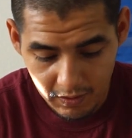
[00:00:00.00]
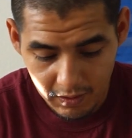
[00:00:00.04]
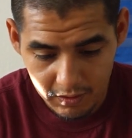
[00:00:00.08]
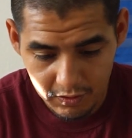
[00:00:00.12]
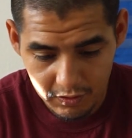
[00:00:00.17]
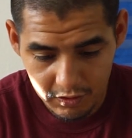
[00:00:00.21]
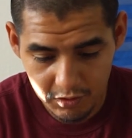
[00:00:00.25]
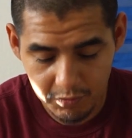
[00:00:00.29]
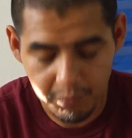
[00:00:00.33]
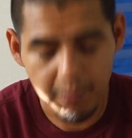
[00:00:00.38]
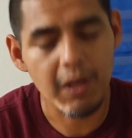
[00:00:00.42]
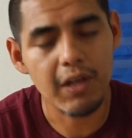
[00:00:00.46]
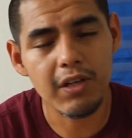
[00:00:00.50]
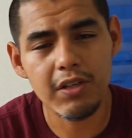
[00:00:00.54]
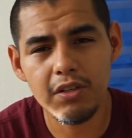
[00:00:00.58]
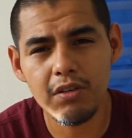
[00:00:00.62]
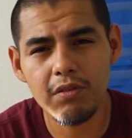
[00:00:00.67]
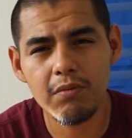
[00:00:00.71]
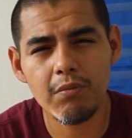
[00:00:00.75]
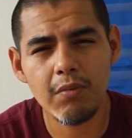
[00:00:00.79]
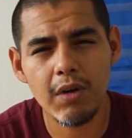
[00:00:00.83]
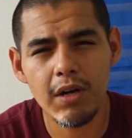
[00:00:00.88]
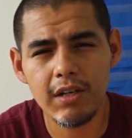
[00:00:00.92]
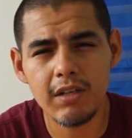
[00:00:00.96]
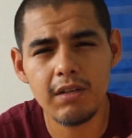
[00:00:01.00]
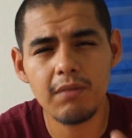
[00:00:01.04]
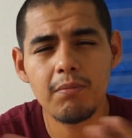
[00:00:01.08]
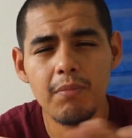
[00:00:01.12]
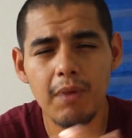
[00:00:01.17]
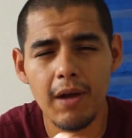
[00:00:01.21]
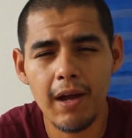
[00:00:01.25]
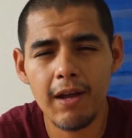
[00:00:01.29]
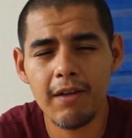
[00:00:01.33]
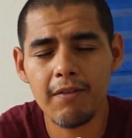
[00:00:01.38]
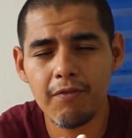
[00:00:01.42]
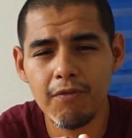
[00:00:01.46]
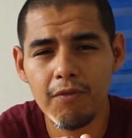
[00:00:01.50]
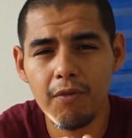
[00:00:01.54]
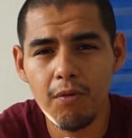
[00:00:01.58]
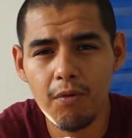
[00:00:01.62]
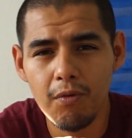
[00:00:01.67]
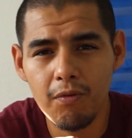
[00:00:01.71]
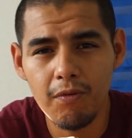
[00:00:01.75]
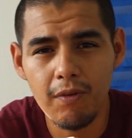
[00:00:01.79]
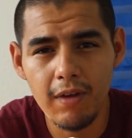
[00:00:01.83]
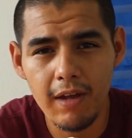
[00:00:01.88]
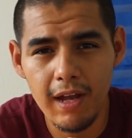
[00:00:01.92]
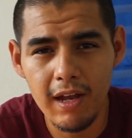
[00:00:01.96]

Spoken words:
spend your money buying full